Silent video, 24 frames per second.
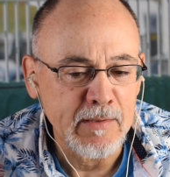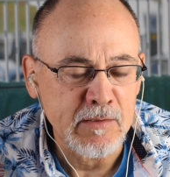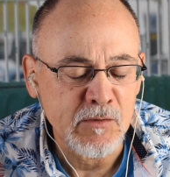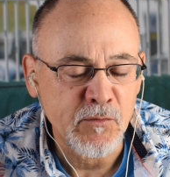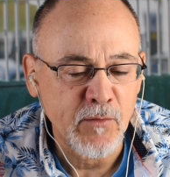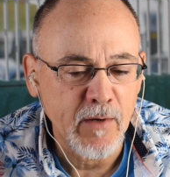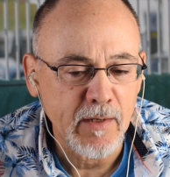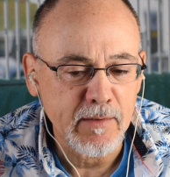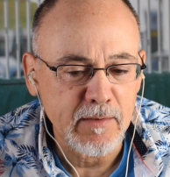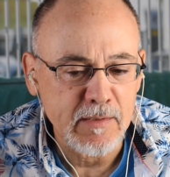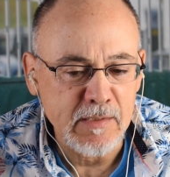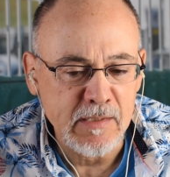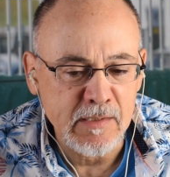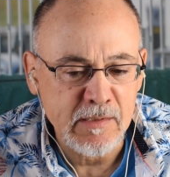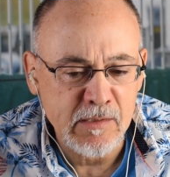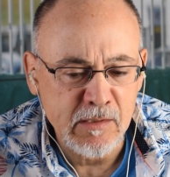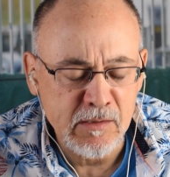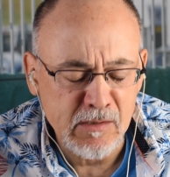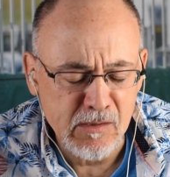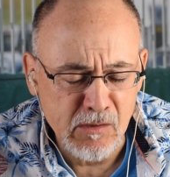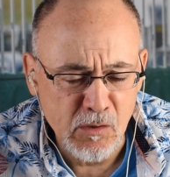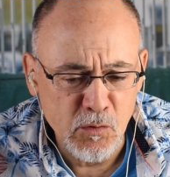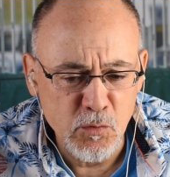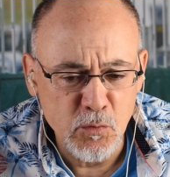As far
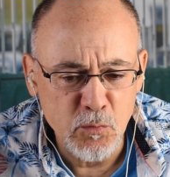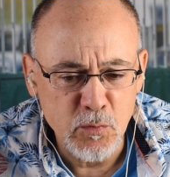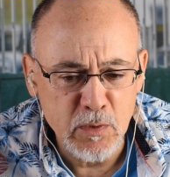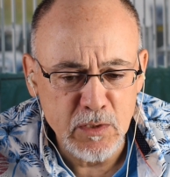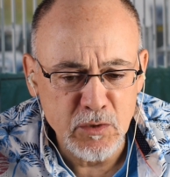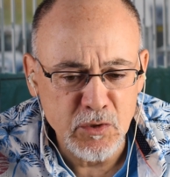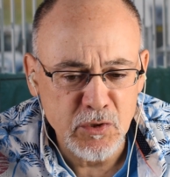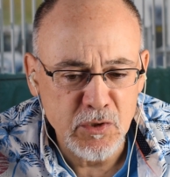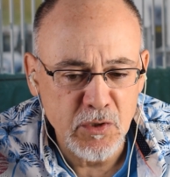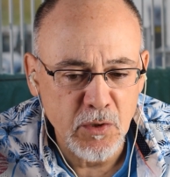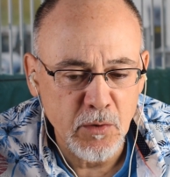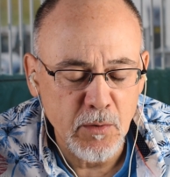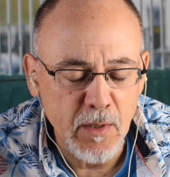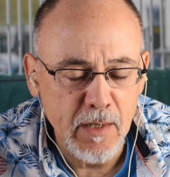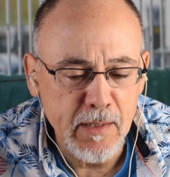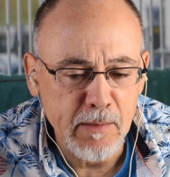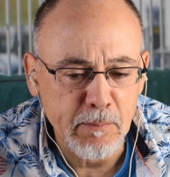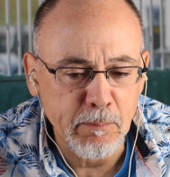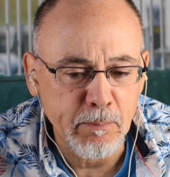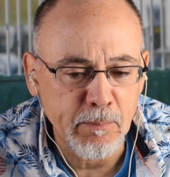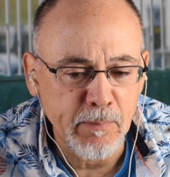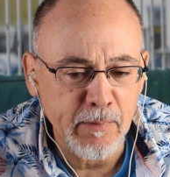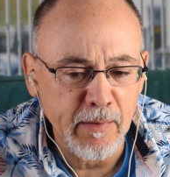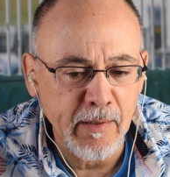as who would show
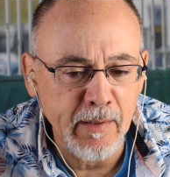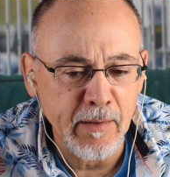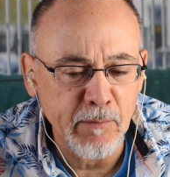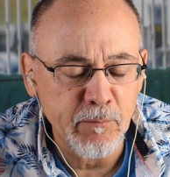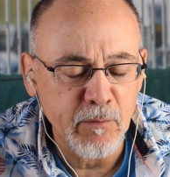up,